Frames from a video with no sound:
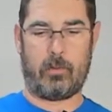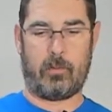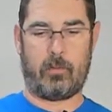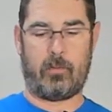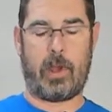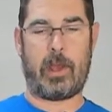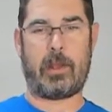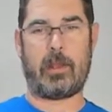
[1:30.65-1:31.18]

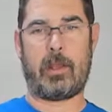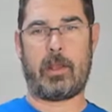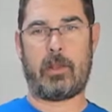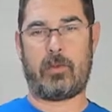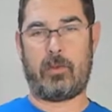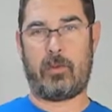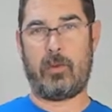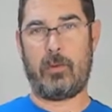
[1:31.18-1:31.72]
red and
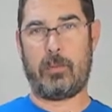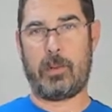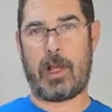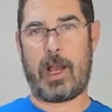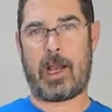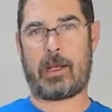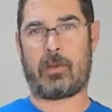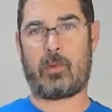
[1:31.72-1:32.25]
2
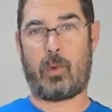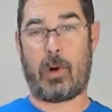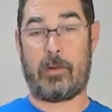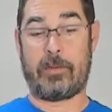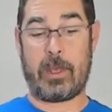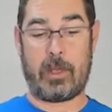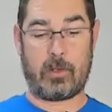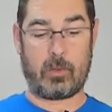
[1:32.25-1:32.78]
black
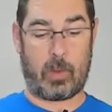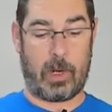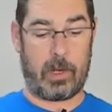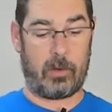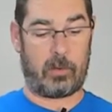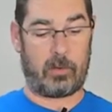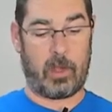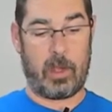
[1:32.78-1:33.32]
12-gauge
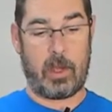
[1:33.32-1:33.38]
wires,